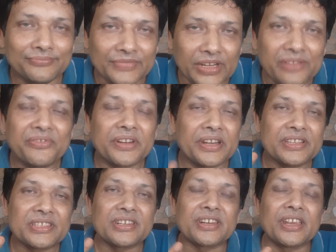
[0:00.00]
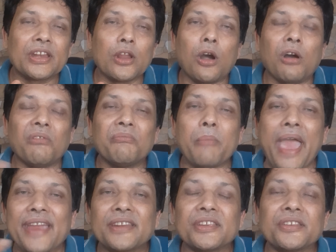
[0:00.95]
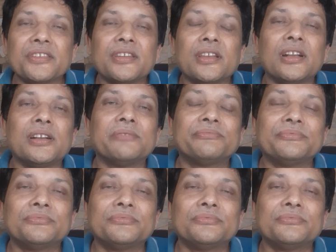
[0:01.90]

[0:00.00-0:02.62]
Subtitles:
different strain of bacteria